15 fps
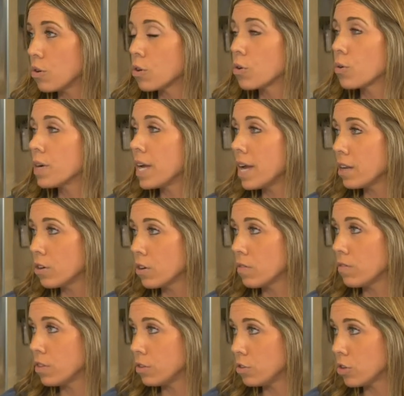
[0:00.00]
the creator
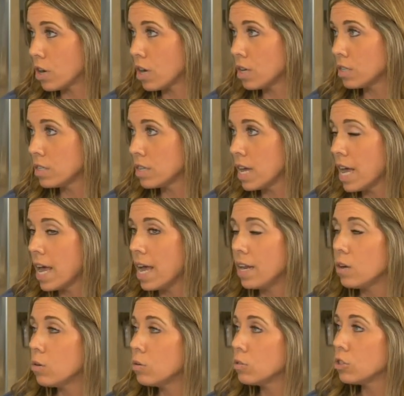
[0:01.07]
of the trust,
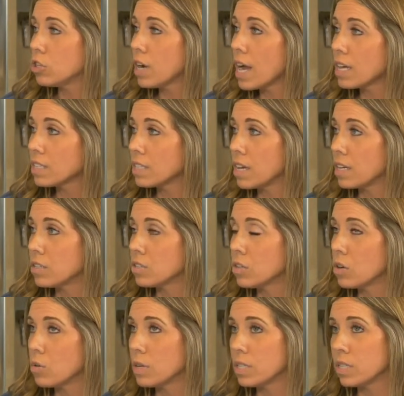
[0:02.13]
and it holds your assets.
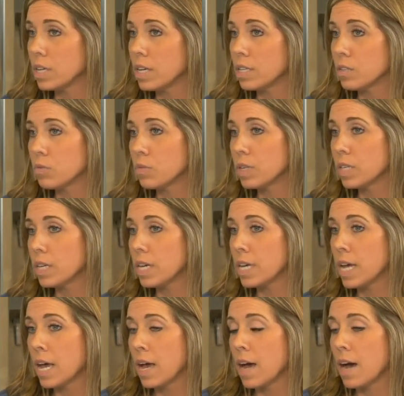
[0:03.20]
So it's it's
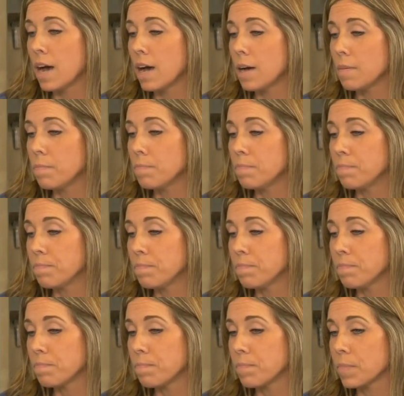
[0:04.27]
really um,
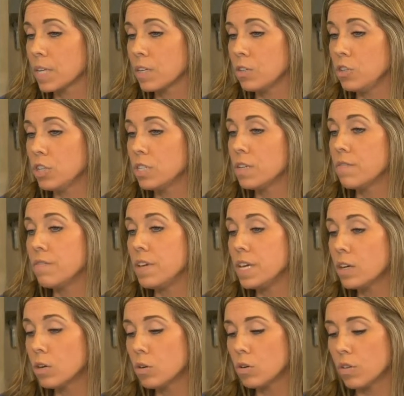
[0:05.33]
just a
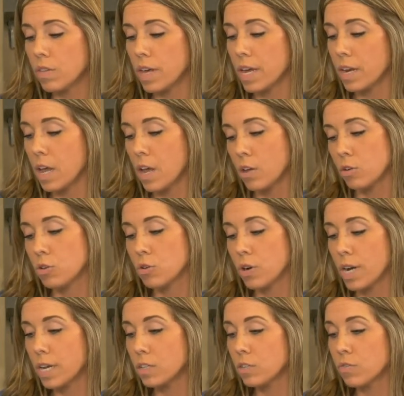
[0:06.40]
vehicle that
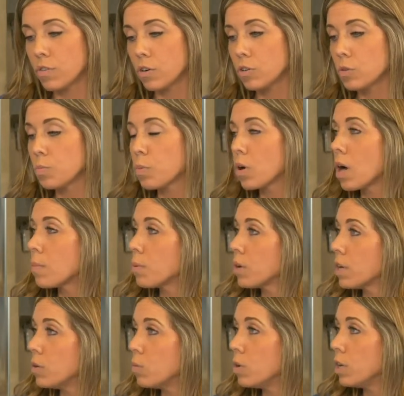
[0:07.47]
transfers
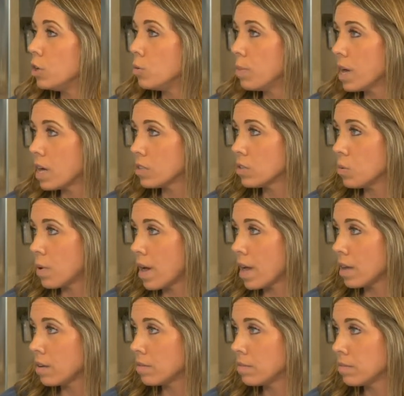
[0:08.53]
property when you pass
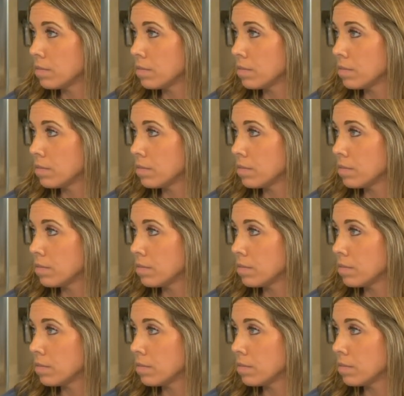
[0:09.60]
away.